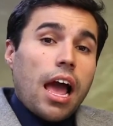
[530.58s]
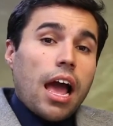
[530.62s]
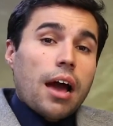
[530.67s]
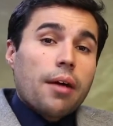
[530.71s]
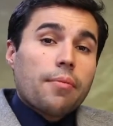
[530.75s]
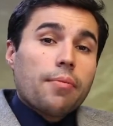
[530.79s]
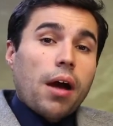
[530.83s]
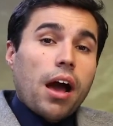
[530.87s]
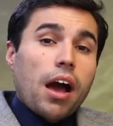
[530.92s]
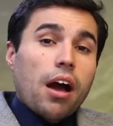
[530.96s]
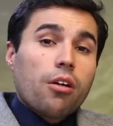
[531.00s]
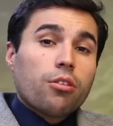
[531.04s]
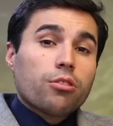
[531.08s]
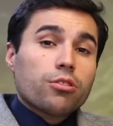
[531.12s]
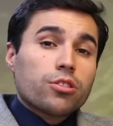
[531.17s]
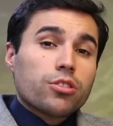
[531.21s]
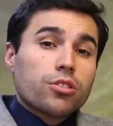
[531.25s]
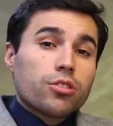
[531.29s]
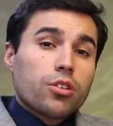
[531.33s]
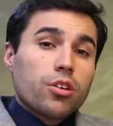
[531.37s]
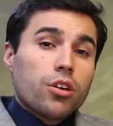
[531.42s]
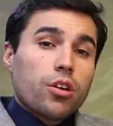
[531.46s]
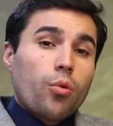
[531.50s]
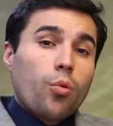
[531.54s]

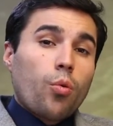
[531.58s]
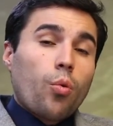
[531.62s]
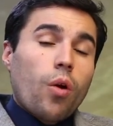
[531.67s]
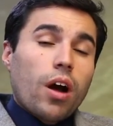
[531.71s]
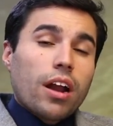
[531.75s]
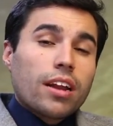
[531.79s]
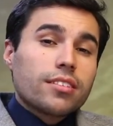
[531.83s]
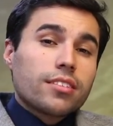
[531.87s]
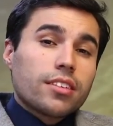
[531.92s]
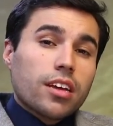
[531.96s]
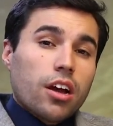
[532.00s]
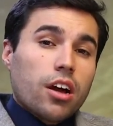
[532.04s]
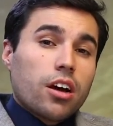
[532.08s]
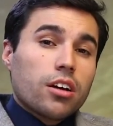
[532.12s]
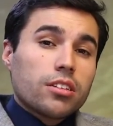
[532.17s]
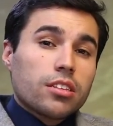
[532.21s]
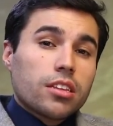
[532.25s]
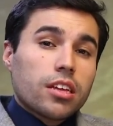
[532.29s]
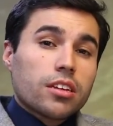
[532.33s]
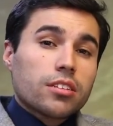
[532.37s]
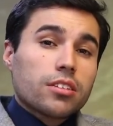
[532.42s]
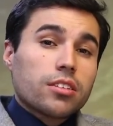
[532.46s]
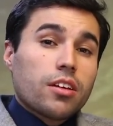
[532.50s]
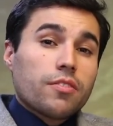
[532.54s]
about what is the
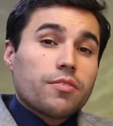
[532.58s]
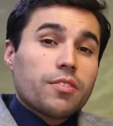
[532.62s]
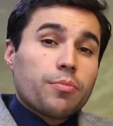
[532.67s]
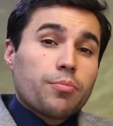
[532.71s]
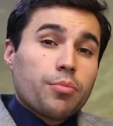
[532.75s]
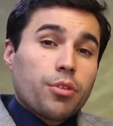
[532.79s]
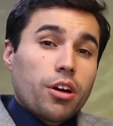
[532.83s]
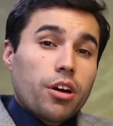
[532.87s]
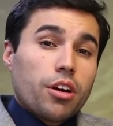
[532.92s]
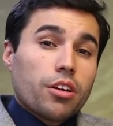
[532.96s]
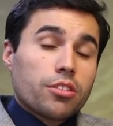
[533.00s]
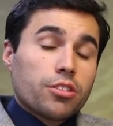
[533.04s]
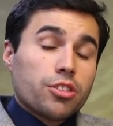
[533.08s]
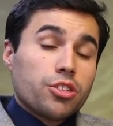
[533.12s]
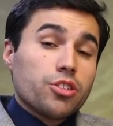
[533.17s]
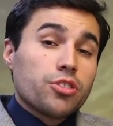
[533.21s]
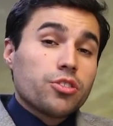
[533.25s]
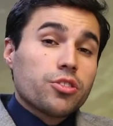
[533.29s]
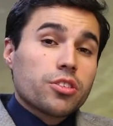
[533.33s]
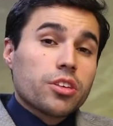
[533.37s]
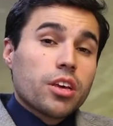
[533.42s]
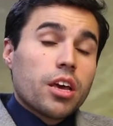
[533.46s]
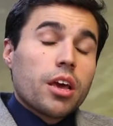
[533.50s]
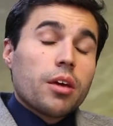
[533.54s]
context of the product
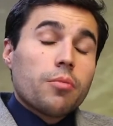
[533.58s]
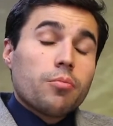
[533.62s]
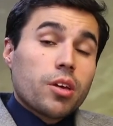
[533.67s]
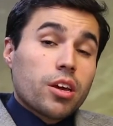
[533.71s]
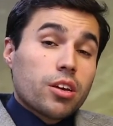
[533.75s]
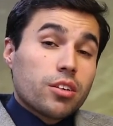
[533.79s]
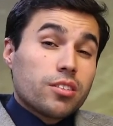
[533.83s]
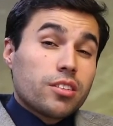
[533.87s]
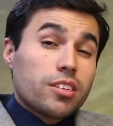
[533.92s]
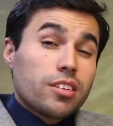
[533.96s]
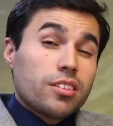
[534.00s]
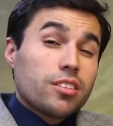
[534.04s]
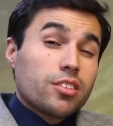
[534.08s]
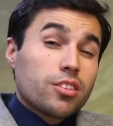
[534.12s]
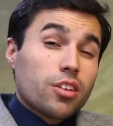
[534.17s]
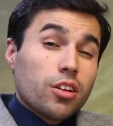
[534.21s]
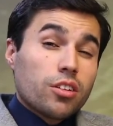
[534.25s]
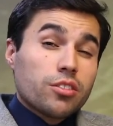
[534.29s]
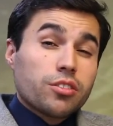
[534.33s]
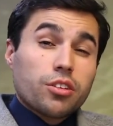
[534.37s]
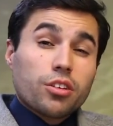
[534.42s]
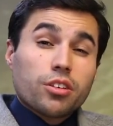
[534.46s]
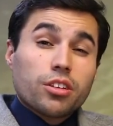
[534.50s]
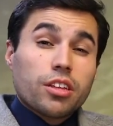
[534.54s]
use, because this is
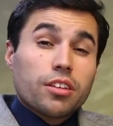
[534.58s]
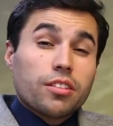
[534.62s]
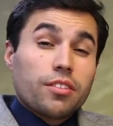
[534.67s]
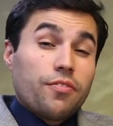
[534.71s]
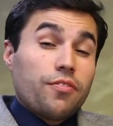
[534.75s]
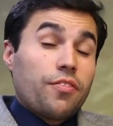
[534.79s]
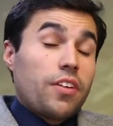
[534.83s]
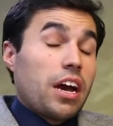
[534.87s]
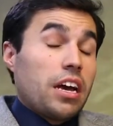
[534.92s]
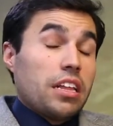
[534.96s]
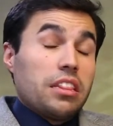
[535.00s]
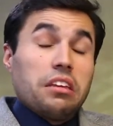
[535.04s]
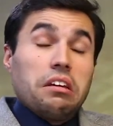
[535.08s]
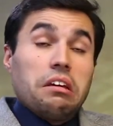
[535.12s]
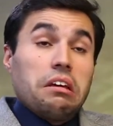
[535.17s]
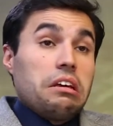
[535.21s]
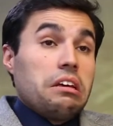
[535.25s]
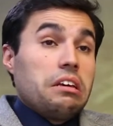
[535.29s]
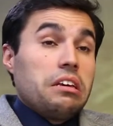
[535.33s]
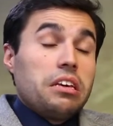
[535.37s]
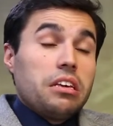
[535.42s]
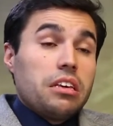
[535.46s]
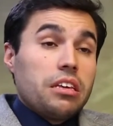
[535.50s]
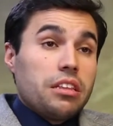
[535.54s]
also going to define
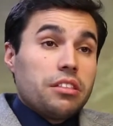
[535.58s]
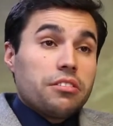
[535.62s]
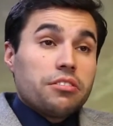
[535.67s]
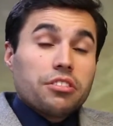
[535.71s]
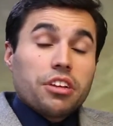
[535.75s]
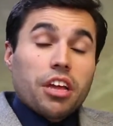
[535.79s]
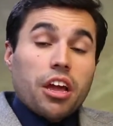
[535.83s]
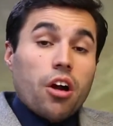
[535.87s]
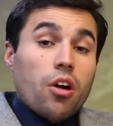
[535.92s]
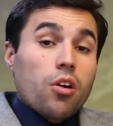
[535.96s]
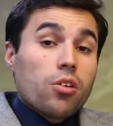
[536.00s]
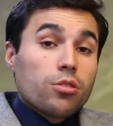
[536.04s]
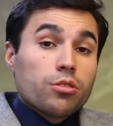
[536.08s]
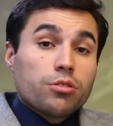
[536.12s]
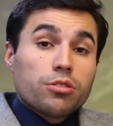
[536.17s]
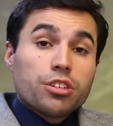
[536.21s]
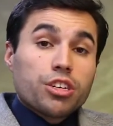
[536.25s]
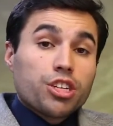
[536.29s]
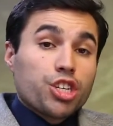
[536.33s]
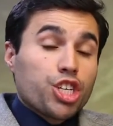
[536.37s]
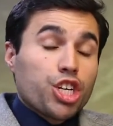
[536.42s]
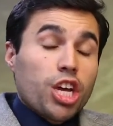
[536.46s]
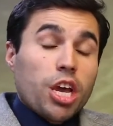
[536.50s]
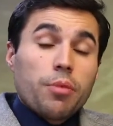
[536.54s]
either the color,
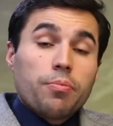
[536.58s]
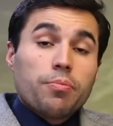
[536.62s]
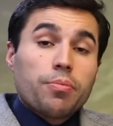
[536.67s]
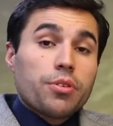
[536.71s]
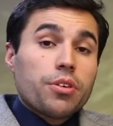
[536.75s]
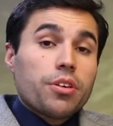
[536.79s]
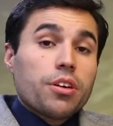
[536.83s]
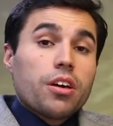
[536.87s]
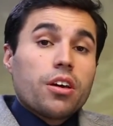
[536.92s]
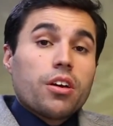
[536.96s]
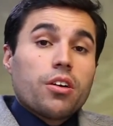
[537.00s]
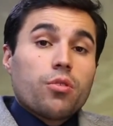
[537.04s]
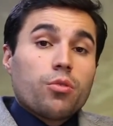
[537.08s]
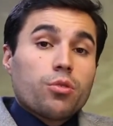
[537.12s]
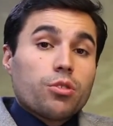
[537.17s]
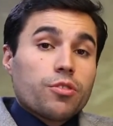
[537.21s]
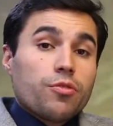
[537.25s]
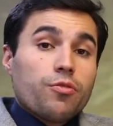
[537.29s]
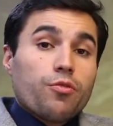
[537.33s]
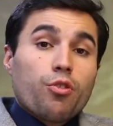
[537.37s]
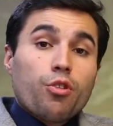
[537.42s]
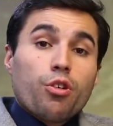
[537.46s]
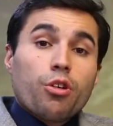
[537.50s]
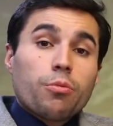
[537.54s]
the shape, or
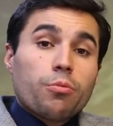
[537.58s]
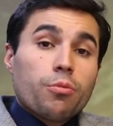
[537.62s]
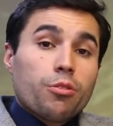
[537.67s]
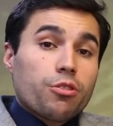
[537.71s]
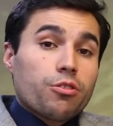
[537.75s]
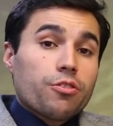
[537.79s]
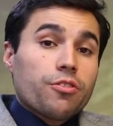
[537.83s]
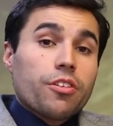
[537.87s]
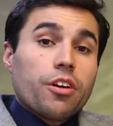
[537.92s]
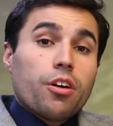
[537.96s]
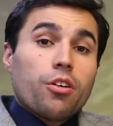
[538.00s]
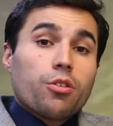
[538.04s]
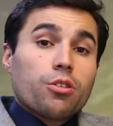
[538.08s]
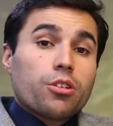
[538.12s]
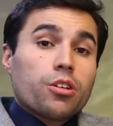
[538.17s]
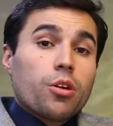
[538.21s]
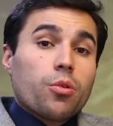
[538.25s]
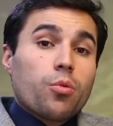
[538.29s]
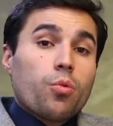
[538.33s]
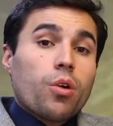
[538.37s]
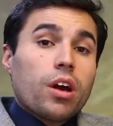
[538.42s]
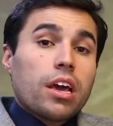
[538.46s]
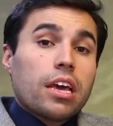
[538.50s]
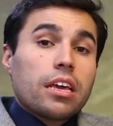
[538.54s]
the form, or
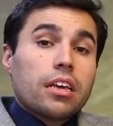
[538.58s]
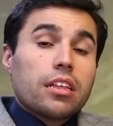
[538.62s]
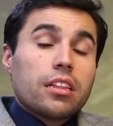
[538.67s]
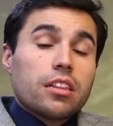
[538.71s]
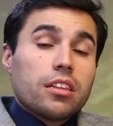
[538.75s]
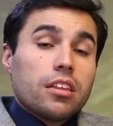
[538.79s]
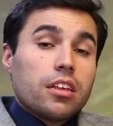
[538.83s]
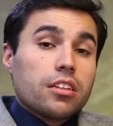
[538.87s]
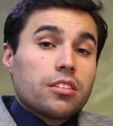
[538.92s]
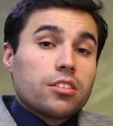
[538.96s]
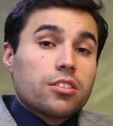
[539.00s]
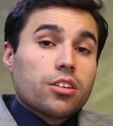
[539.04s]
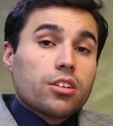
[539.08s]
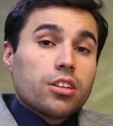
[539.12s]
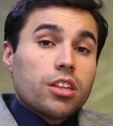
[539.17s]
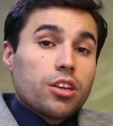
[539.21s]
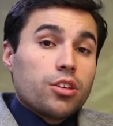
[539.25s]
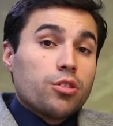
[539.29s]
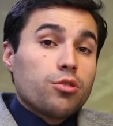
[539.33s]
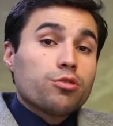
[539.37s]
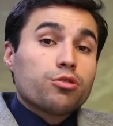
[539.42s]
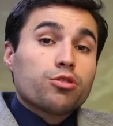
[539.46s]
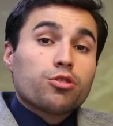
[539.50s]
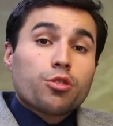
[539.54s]
the way it's going
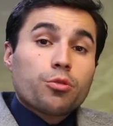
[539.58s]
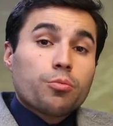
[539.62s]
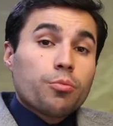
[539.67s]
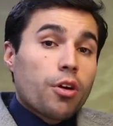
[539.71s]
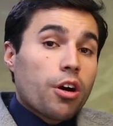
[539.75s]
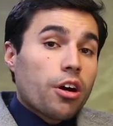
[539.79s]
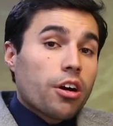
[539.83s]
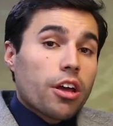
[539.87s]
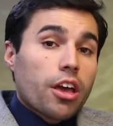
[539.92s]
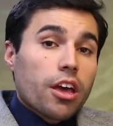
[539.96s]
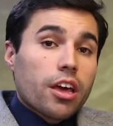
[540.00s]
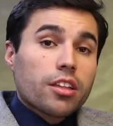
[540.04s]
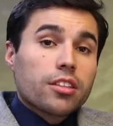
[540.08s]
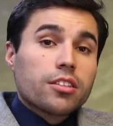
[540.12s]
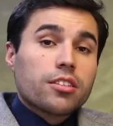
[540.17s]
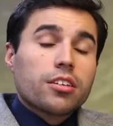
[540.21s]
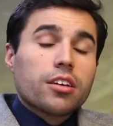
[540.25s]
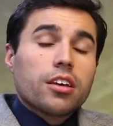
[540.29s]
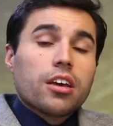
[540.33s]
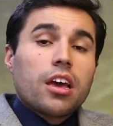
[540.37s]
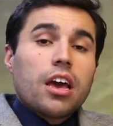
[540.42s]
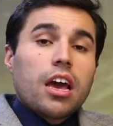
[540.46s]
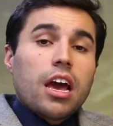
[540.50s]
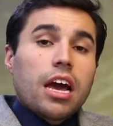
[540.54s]
to use or
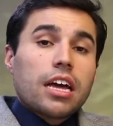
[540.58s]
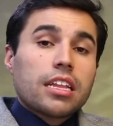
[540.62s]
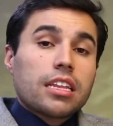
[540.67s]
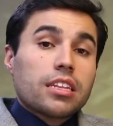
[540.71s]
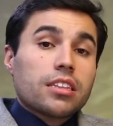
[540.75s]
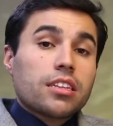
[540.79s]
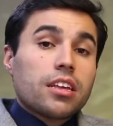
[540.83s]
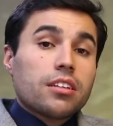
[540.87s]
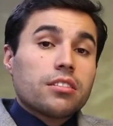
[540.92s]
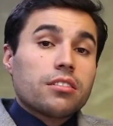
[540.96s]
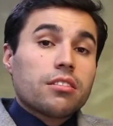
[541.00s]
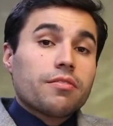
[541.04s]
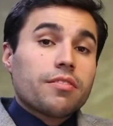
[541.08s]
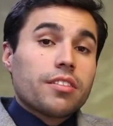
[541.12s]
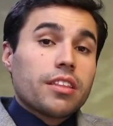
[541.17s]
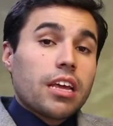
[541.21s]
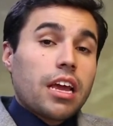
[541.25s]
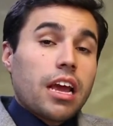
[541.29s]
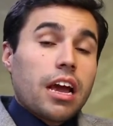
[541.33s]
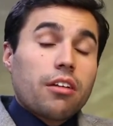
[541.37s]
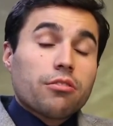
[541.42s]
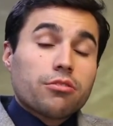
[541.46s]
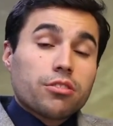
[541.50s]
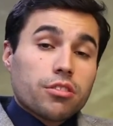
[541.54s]
market, and at the end of the
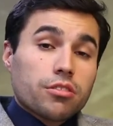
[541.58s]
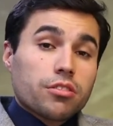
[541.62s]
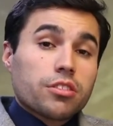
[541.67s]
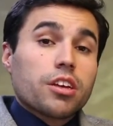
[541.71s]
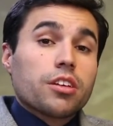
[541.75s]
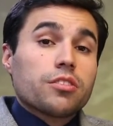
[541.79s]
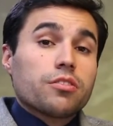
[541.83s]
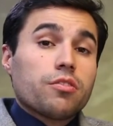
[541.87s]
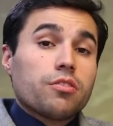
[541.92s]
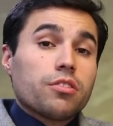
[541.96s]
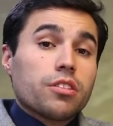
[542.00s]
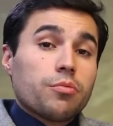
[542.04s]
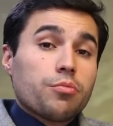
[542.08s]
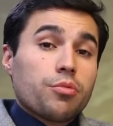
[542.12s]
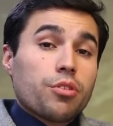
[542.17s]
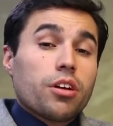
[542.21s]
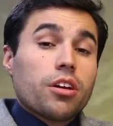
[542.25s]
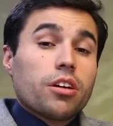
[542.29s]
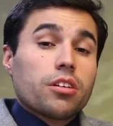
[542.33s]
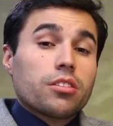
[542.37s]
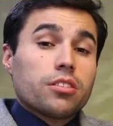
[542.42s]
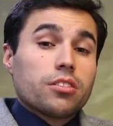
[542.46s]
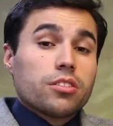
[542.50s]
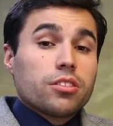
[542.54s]
day, how successful the
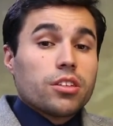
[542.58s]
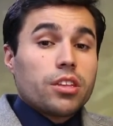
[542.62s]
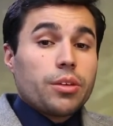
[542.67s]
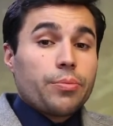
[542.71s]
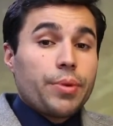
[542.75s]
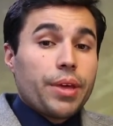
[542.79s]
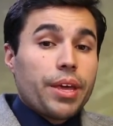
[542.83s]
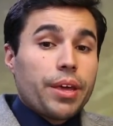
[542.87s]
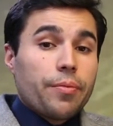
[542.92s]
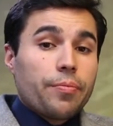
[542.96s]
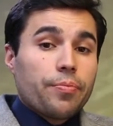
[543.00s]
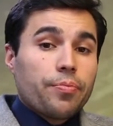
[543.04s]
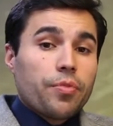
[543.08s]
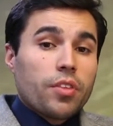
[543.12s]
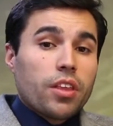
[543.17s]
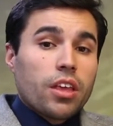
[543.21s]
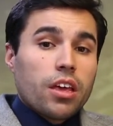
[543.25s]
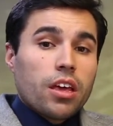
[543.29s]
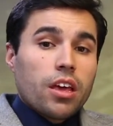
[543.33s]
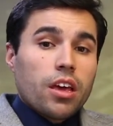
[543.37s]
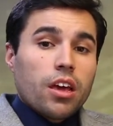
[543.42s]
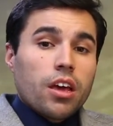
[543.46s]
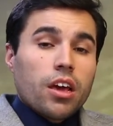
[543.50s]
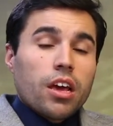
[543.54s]
product is going to be.
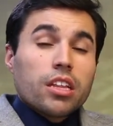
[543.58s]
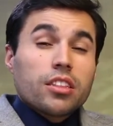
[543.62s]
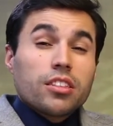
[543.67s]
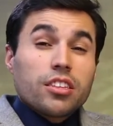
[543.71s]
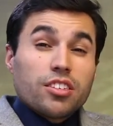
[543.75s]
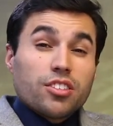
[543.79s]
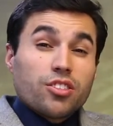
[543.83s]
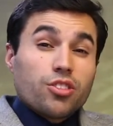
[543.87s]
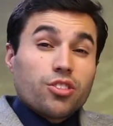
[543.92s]
The